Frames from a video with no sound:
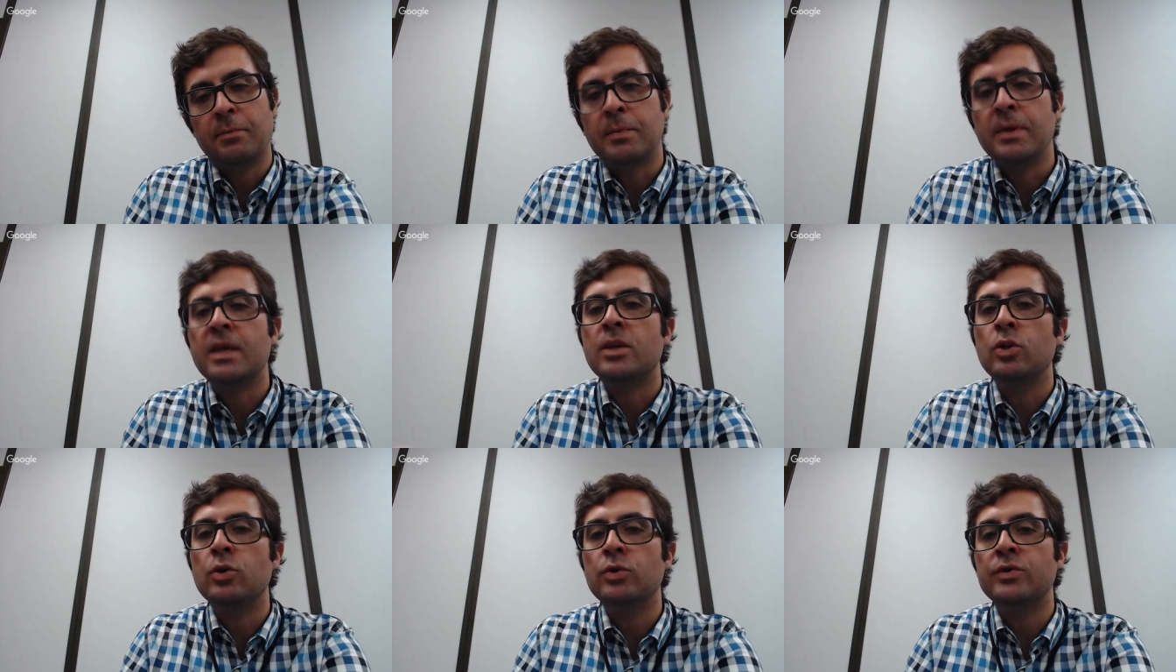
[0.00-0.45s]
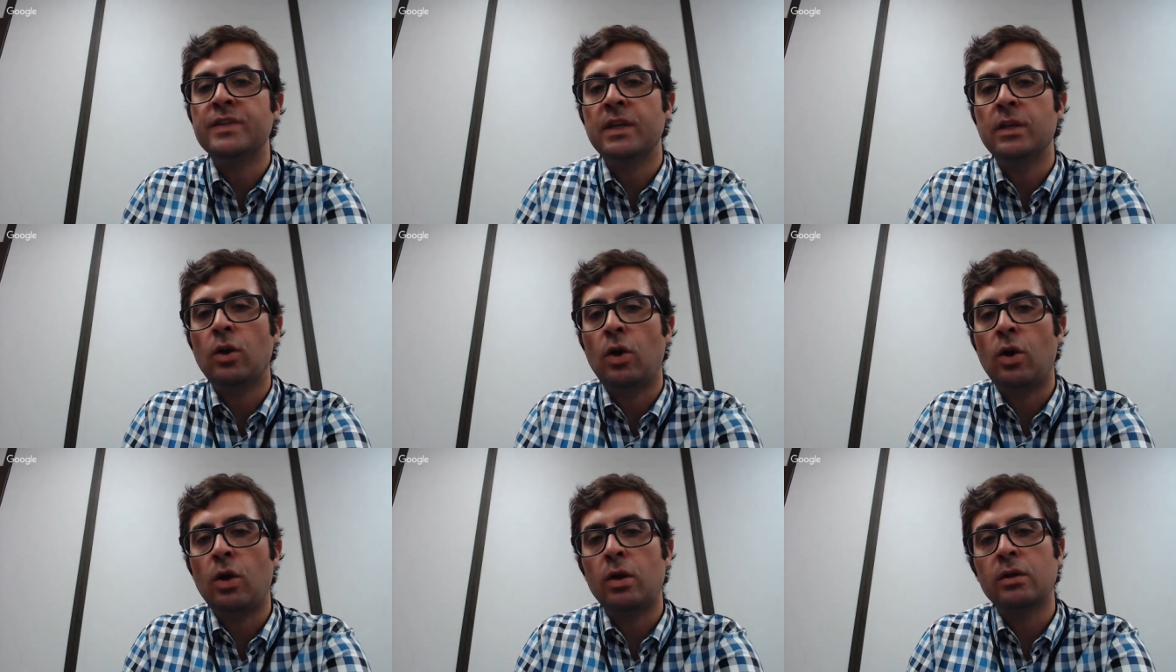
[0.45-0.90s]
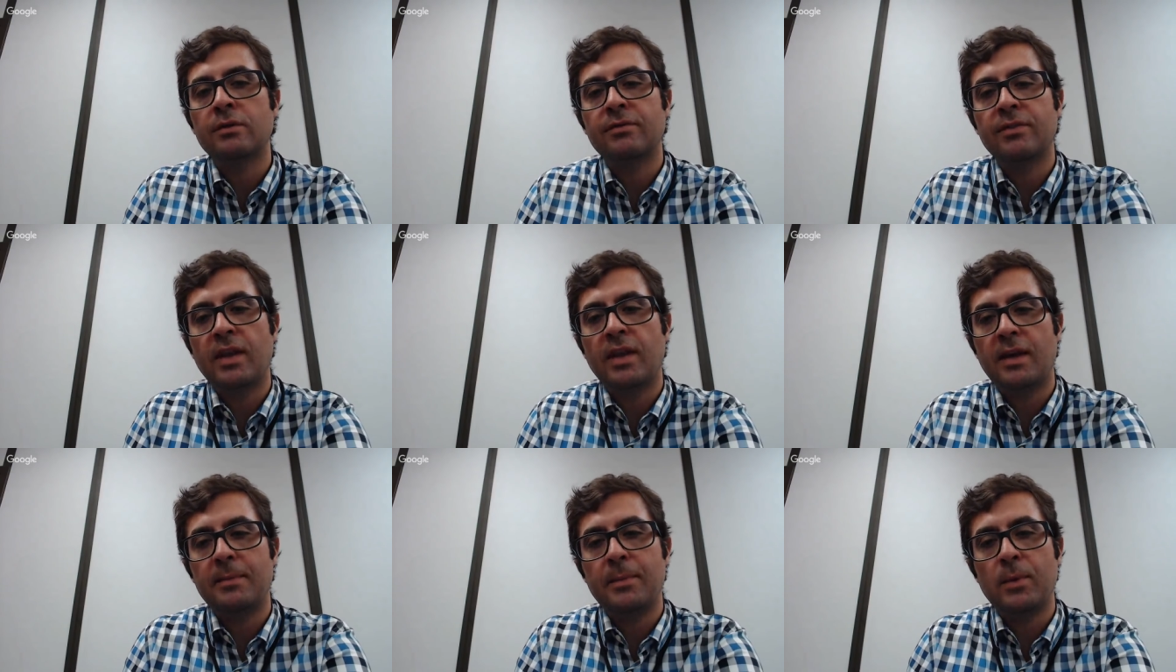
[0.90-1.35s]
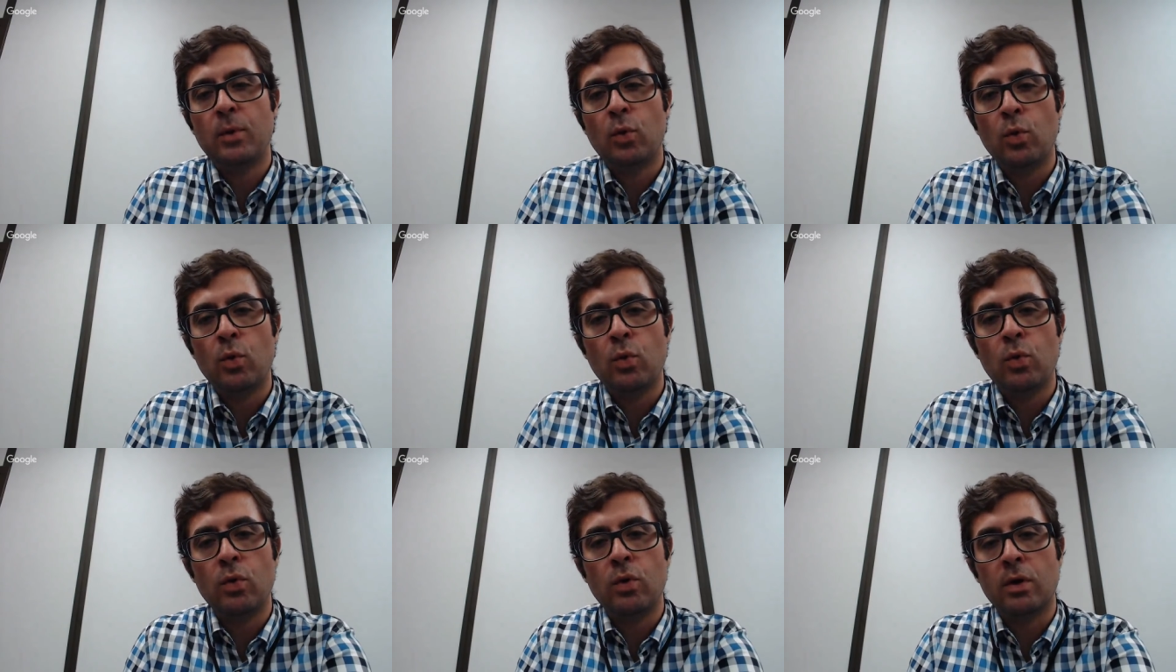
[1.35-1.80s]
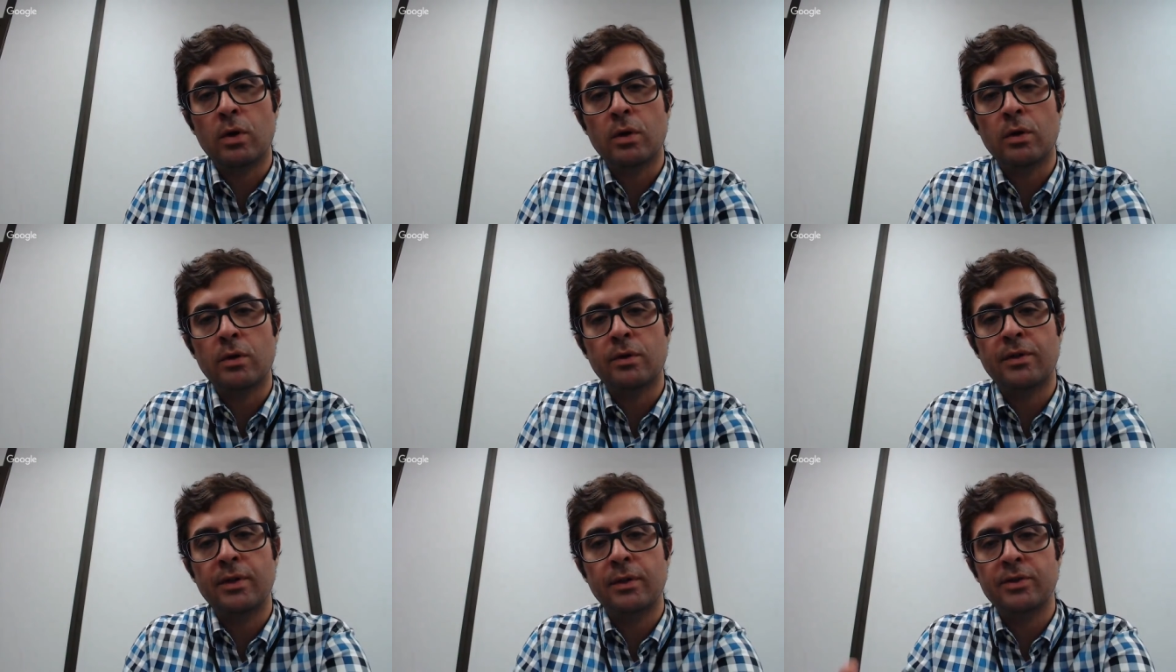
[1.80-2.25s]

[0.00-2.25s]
be using all of them, or